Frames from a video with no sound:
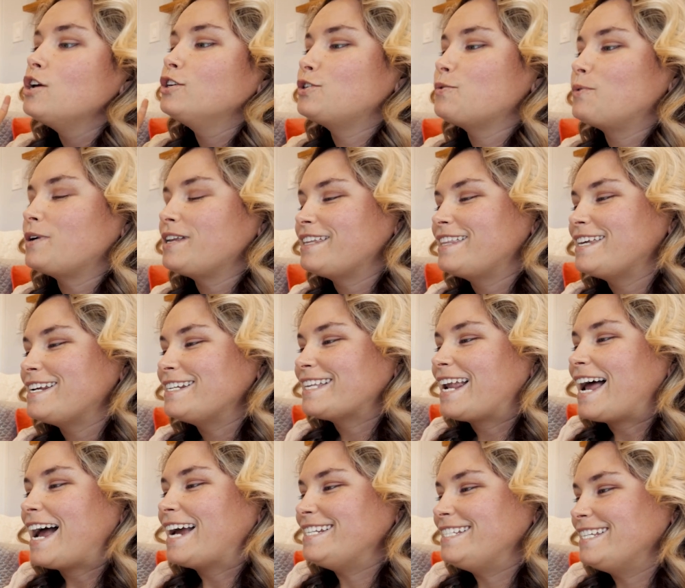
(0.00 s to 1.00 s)
So one of the things
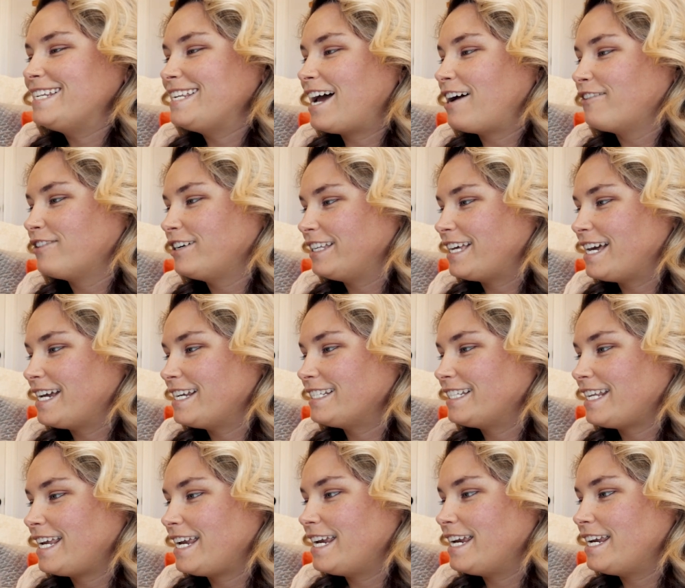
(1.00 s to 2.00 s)
that I did not
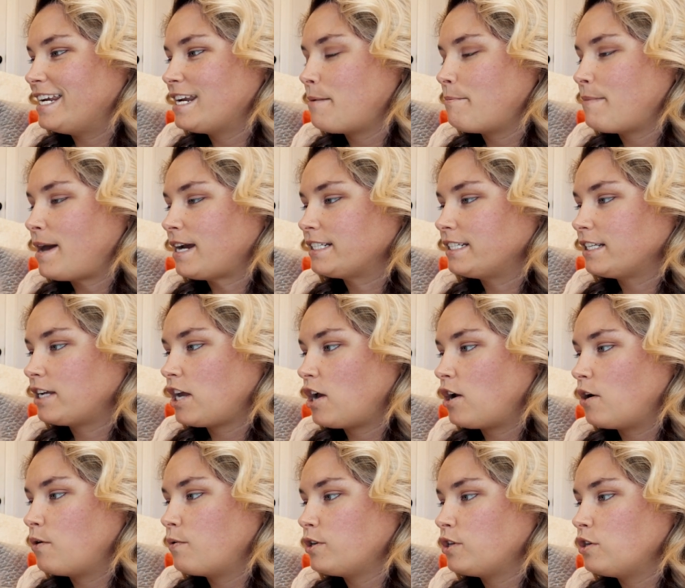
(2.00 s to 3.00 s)
realize in
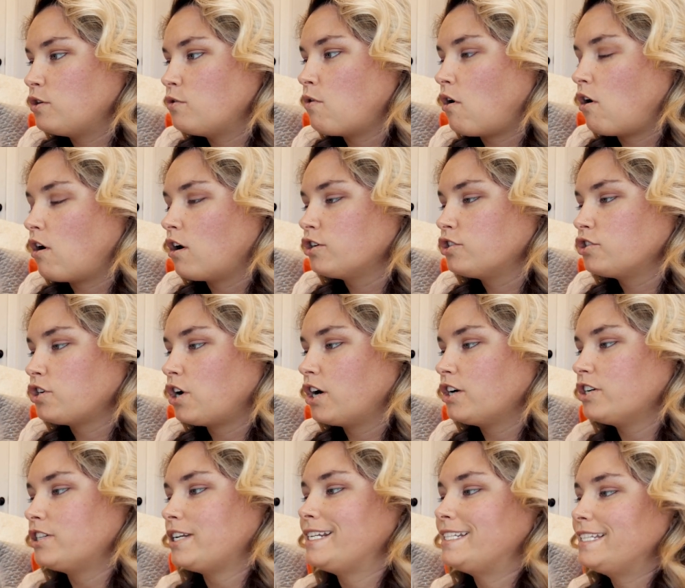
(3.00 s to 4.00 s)
Mexico, you are
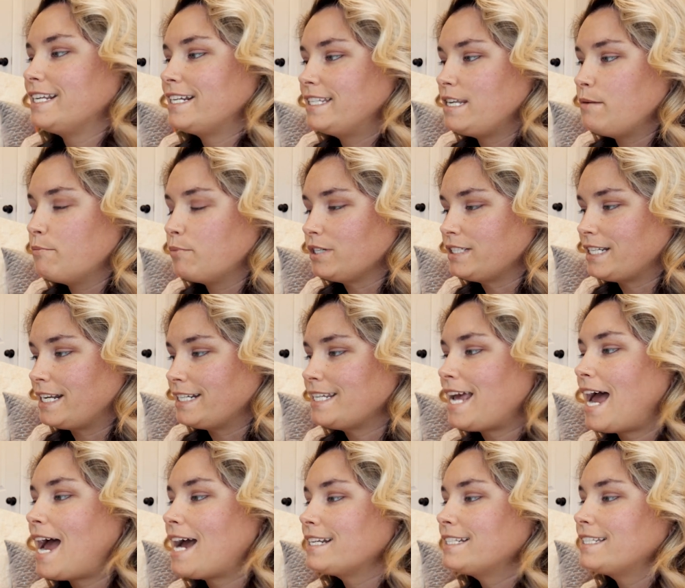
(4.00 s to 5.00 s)
charged a 16%
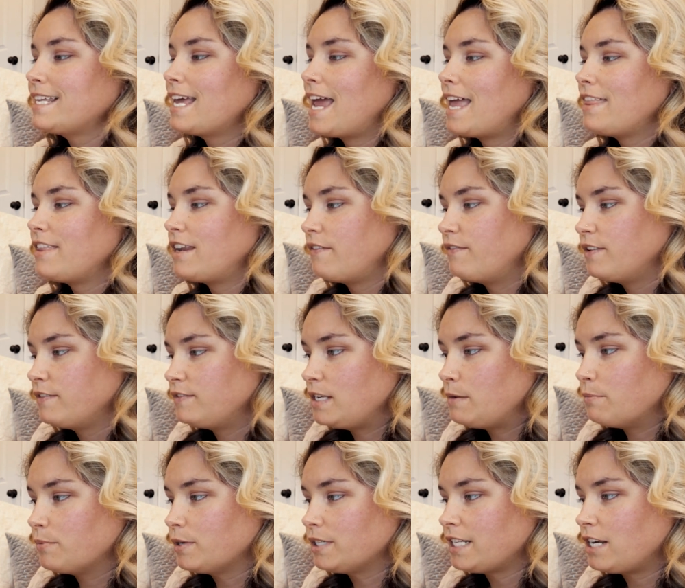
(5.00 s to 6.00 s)
tax and then a
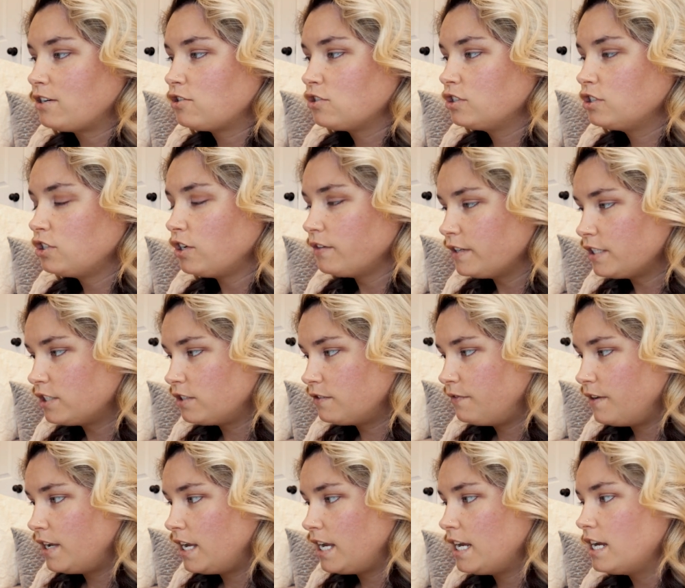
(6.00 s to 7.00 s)
15% service
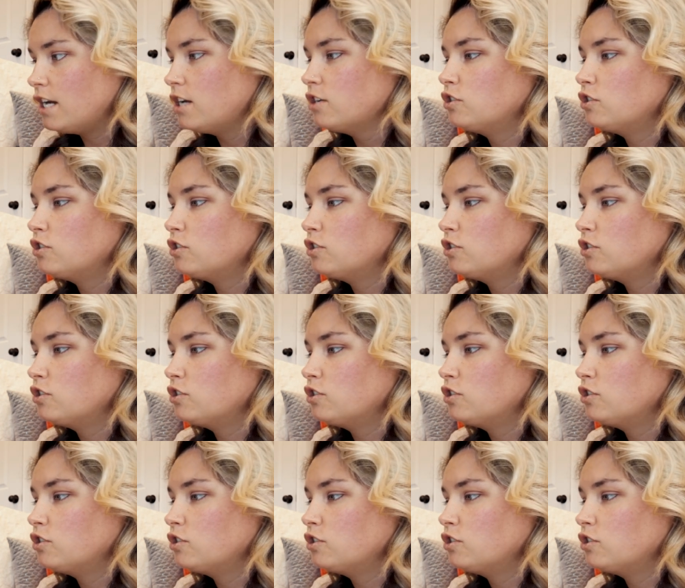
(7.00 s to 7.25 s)
fee.